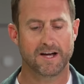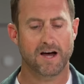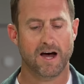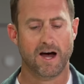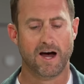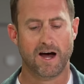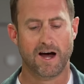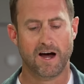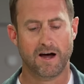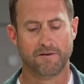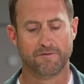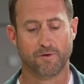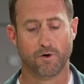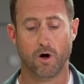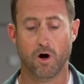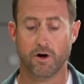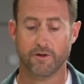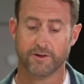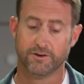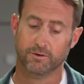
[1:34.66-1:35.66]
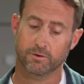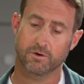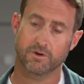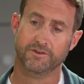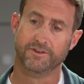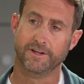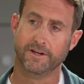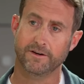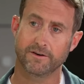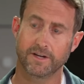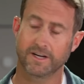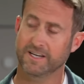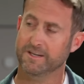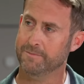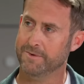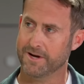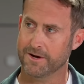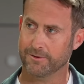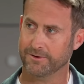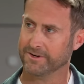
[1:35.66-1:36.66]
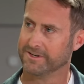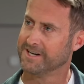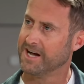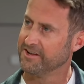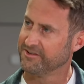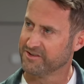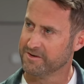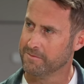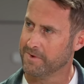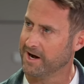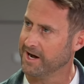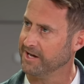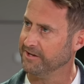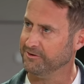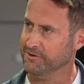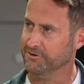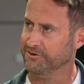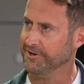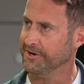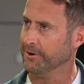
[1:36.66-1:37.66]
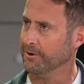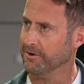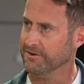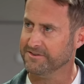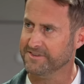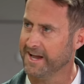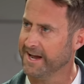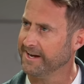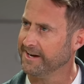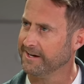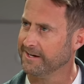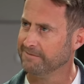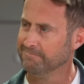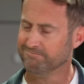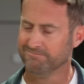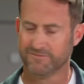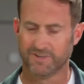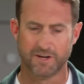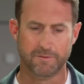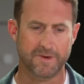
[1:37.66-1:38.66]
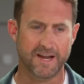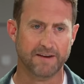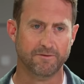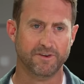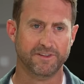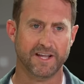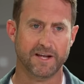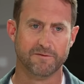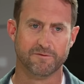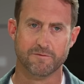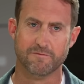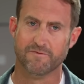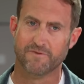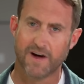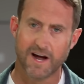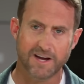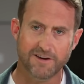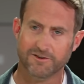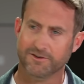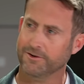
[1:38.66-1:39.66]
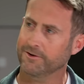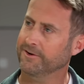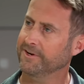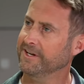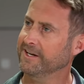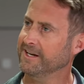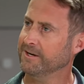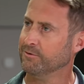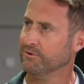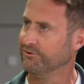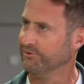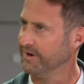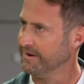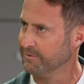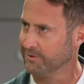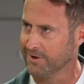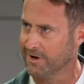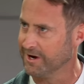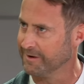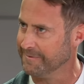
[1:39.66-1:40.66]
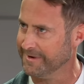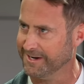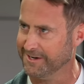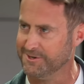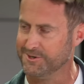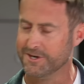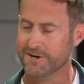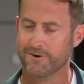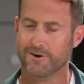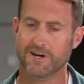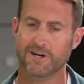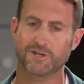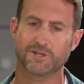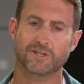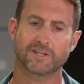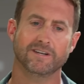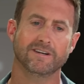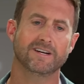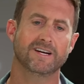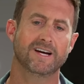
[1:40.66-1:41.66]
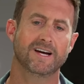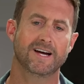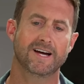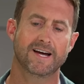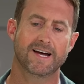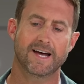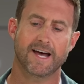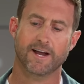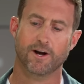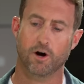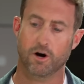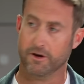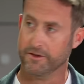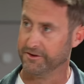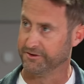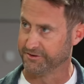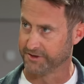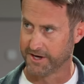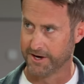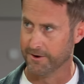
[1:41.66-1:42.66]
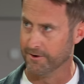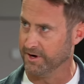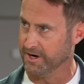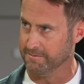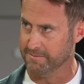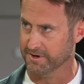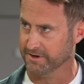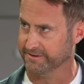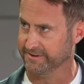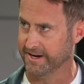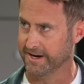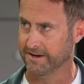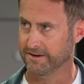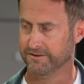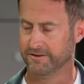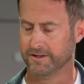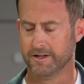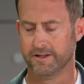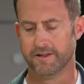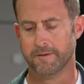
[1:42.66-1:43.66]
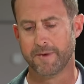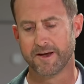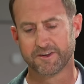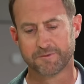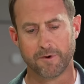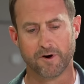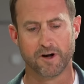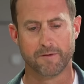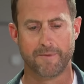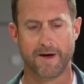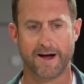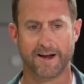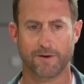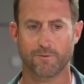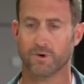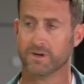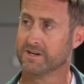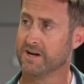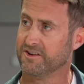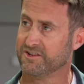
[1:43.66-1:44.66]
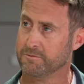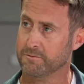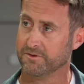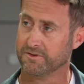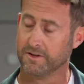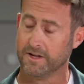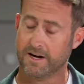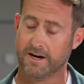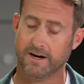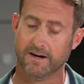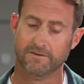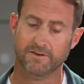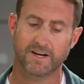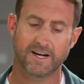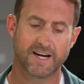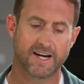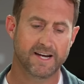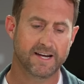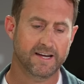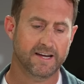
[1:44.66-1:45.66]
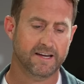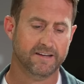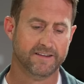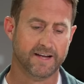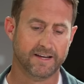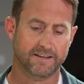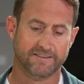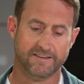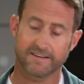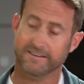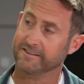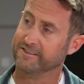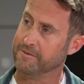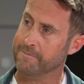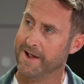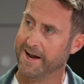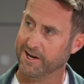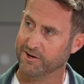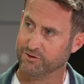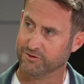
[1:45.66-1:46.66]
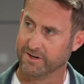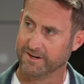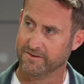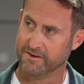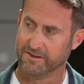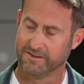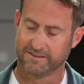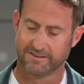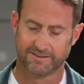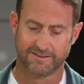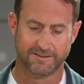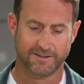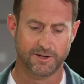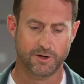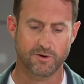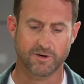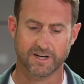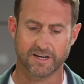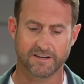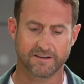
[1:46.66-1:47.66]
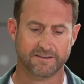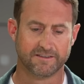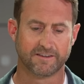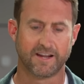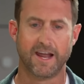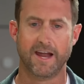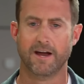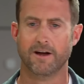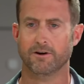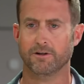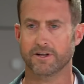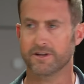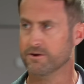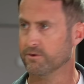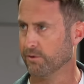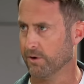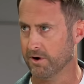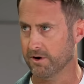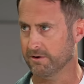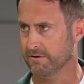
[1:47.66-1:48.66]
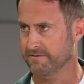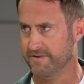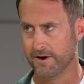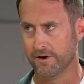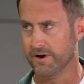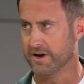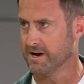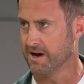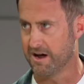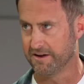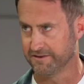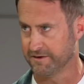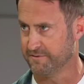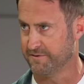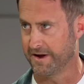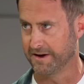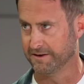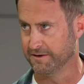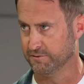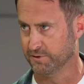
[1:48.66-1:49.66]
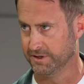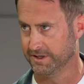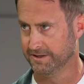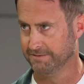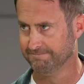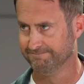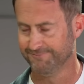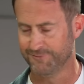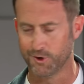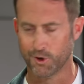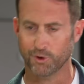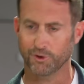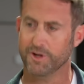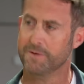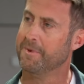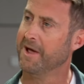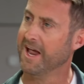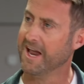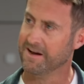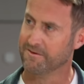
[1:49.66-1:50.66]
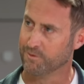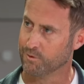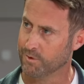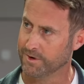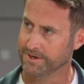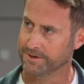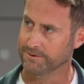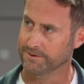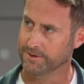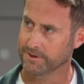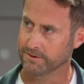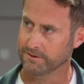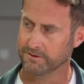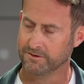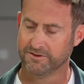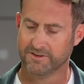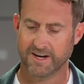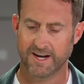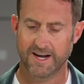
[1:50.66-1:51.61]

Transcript: uh, for all the tools that you need to be able to customize using your own data. It could be everything from fine tuning, retrieval augmented generation, and all the security built in. So the best part about it and what customers love is that since it's a managed service, you can scale and grow very cost effectively. You're only paying for what you use,